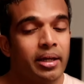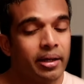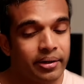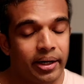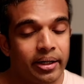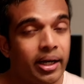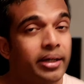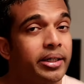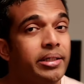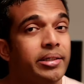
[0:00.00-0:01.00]
Credit
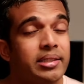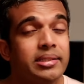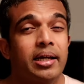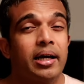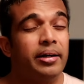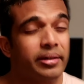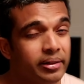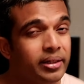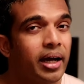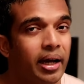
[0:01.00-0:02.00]
card interests are
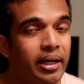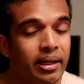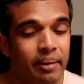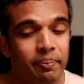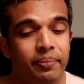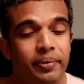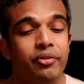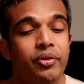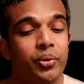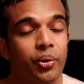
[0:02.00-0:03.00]
really high.
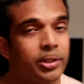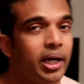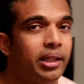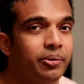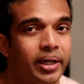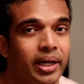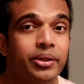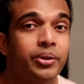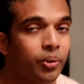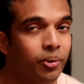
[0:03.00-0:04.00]
If you go the other way and
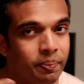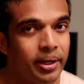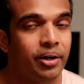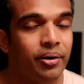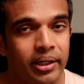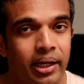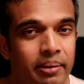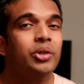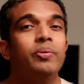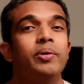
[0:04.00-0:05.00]
you don't pay it on
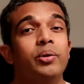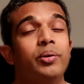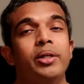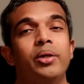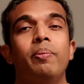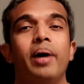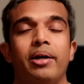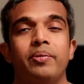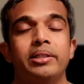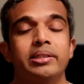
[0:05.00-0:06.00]
time, you will only go
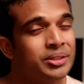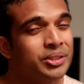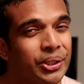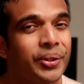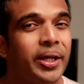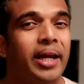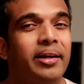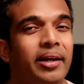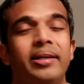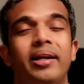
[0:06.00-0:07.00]
backwards. So get a
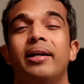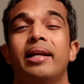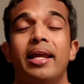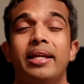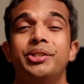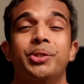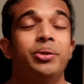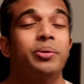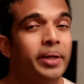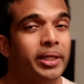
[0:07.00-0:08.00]
credit card and ensure
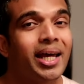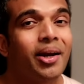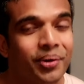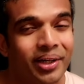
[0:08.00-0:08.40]
you pay that on